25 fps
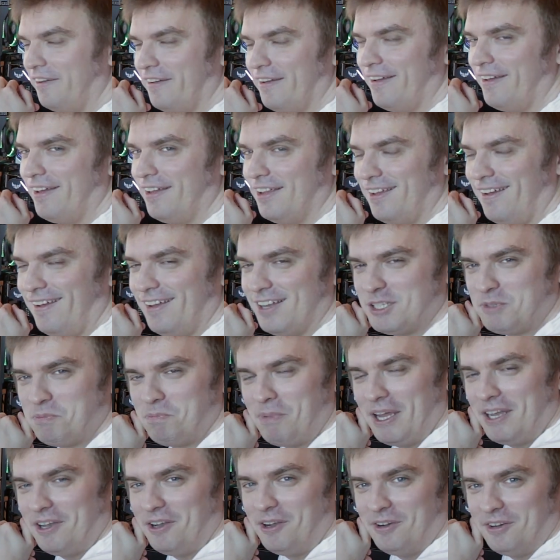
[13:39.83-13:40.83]
It's
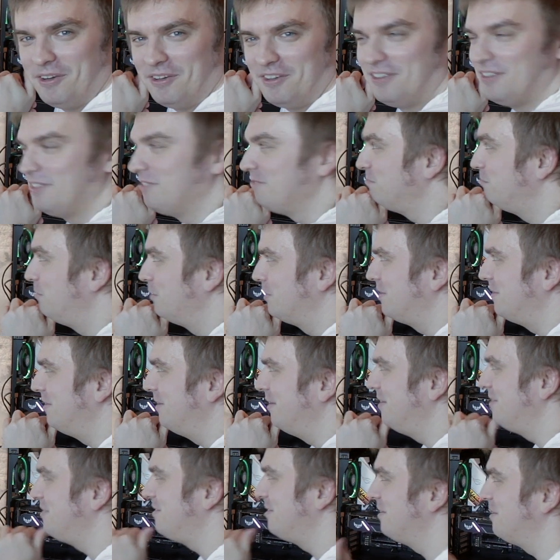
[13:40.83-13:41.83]
better, but
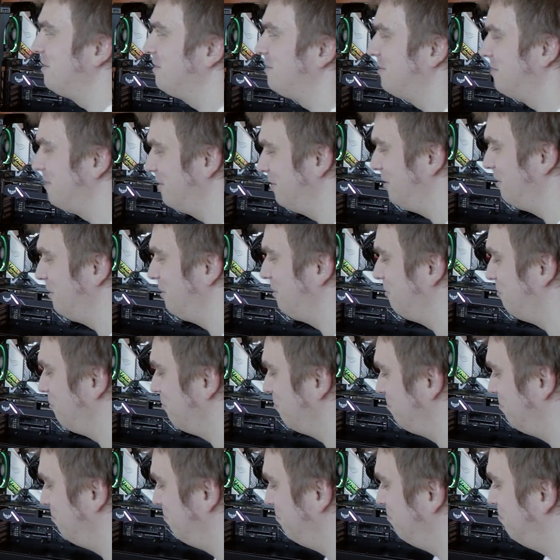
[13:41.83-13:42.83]
is it
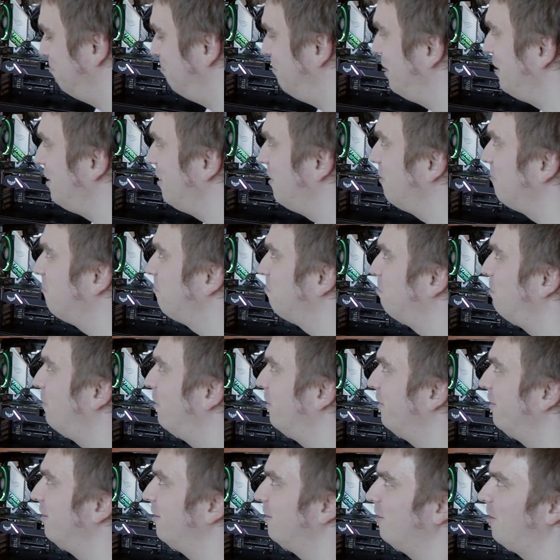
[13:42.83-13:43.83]
better
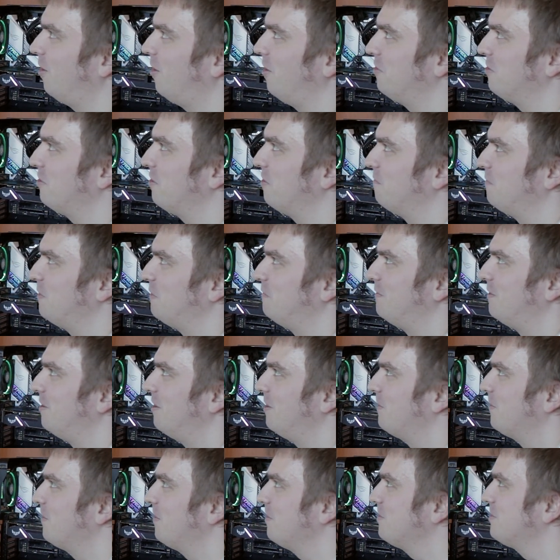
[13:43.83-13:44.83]
by 150
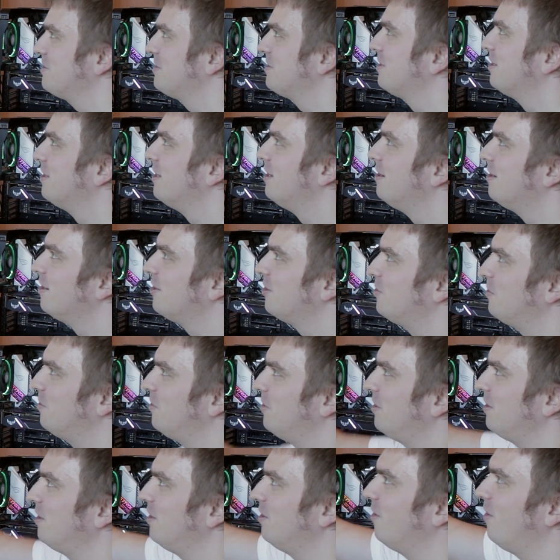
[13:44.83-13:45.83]
euros?
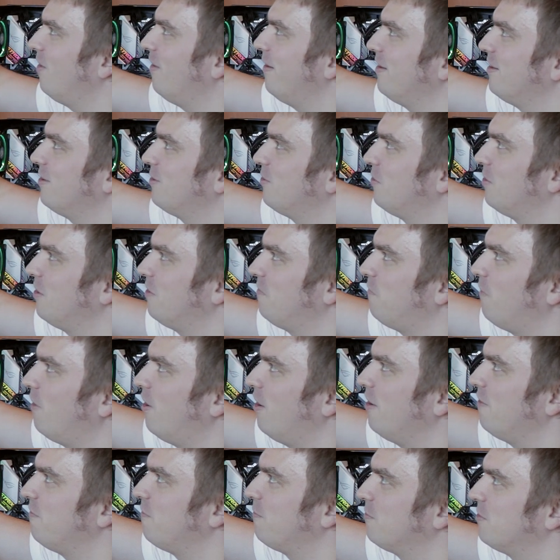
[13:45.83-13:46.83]
39,
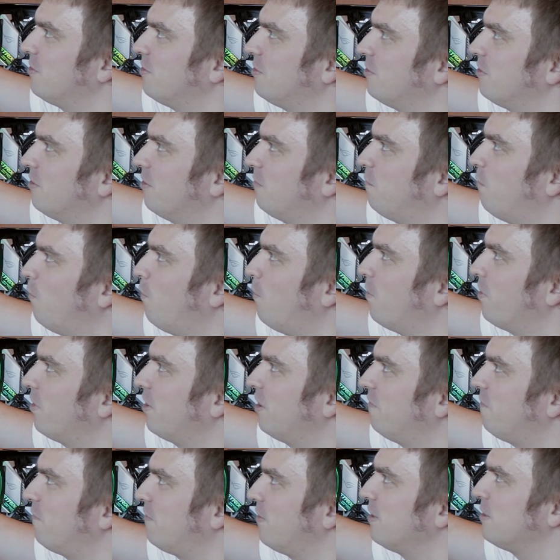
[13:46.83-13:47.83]
35,
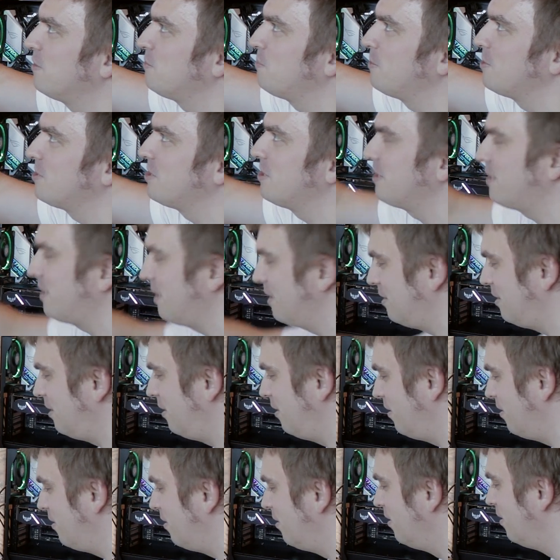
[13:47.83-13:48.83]
40 frames per second
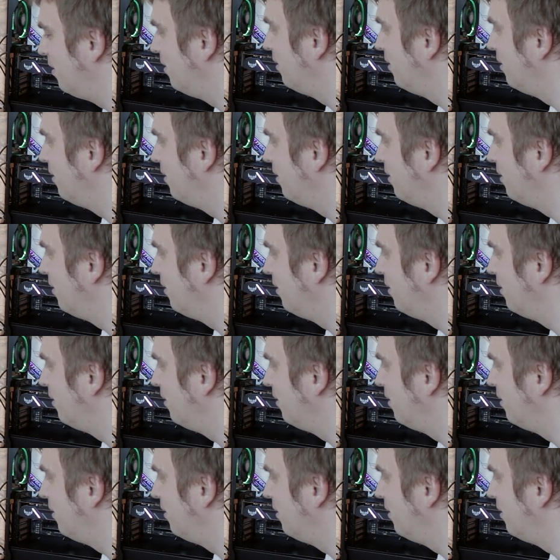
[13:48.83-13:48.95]
here.